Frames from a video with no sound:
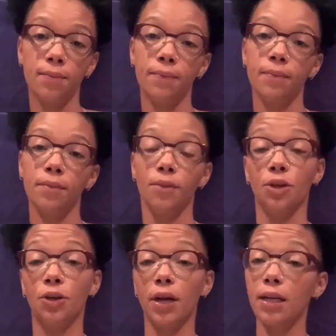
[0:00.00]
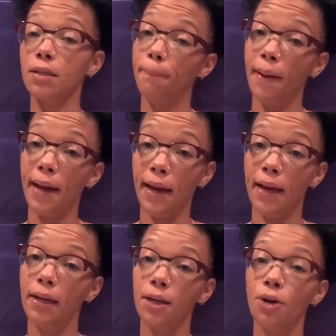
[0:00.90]
credit's bad,
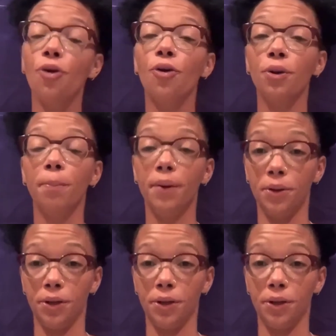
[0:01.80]
or you're building credit.